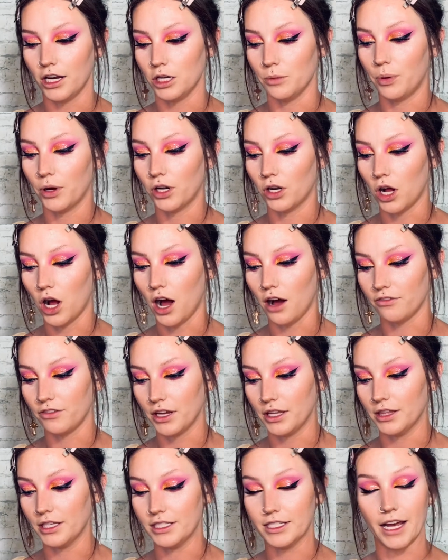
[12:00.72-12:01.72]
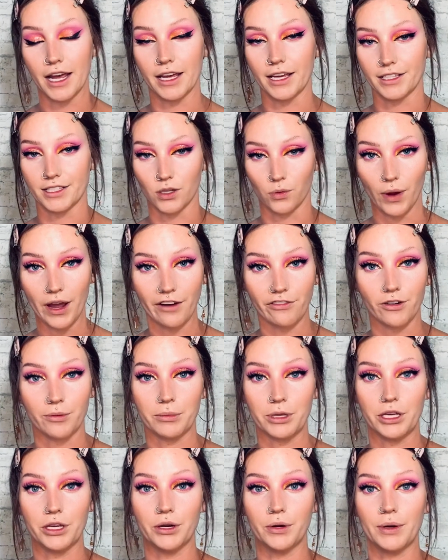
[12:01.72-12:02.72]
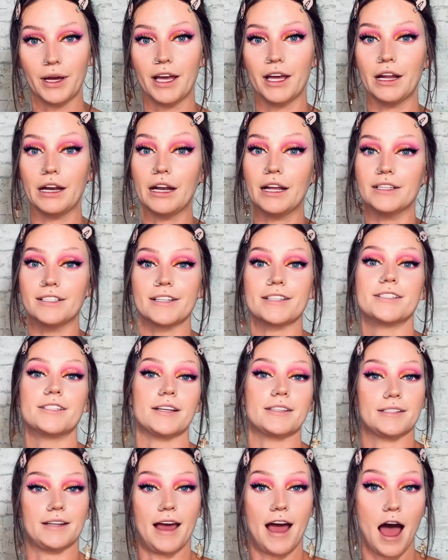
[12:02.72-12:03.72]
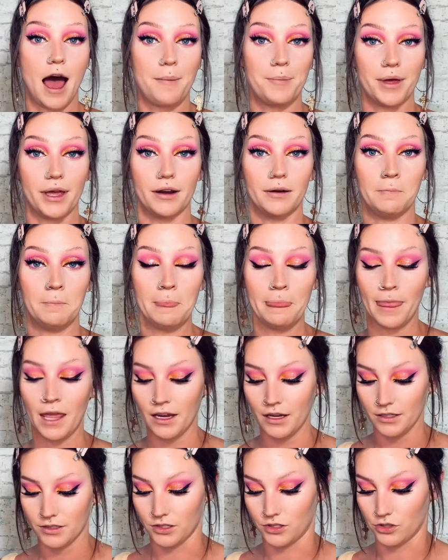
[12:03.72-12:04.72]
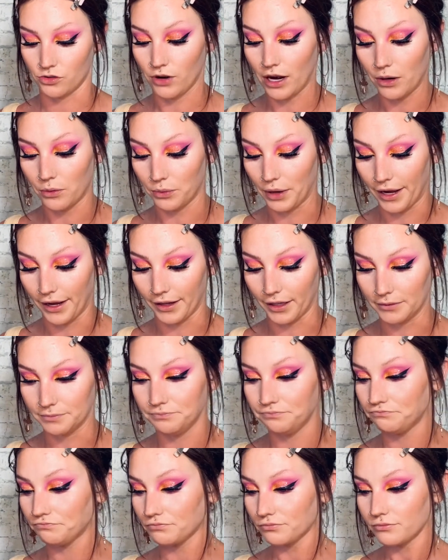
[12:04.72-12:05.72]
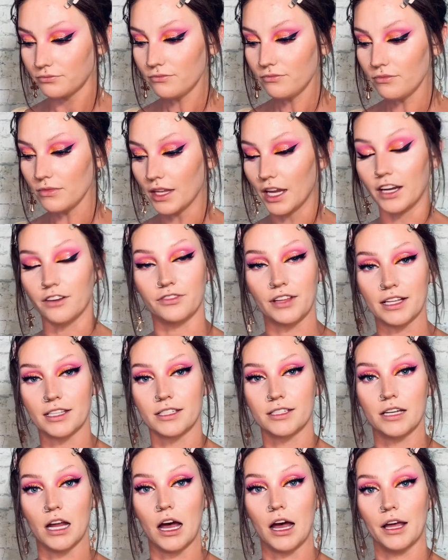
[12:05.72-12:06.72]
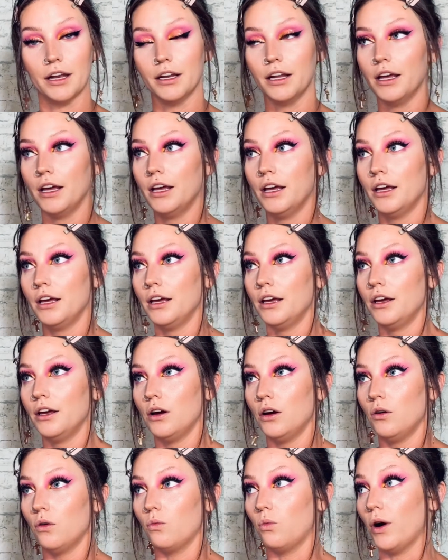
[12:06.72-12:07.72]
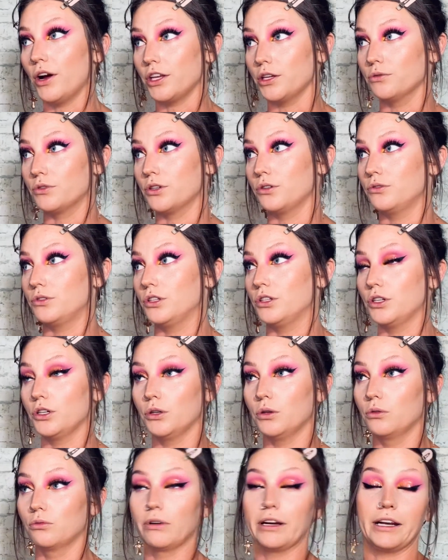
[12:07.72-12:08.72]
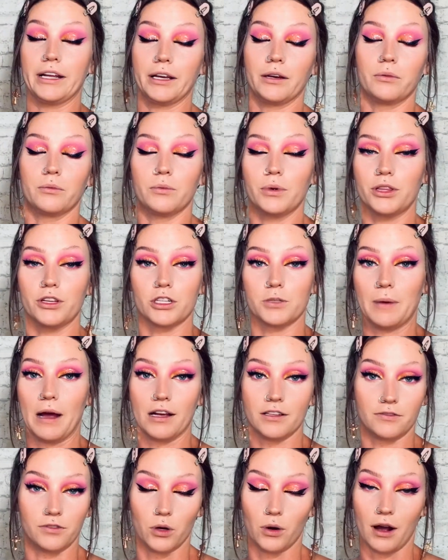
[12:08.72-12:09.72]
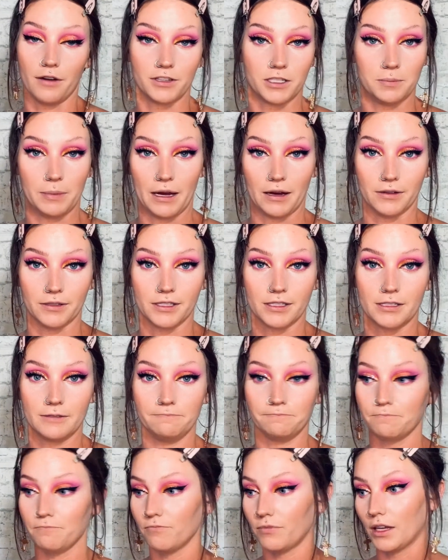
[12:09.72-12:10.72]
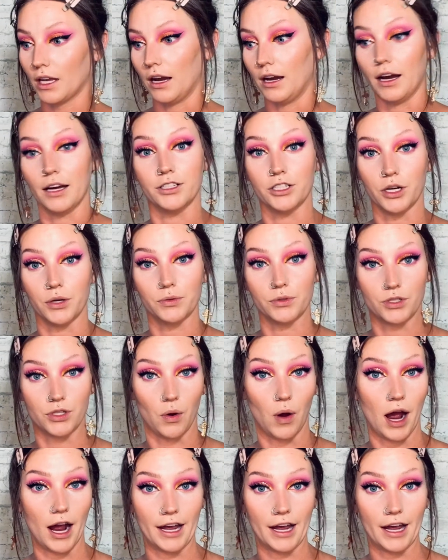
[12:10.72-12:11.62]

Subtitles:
you put it off and the day gets away from you and it just doesn't happen. So it's a great way, if that's not what you choose to do, reading with your spouse. If you don't have a spouse, I don't. So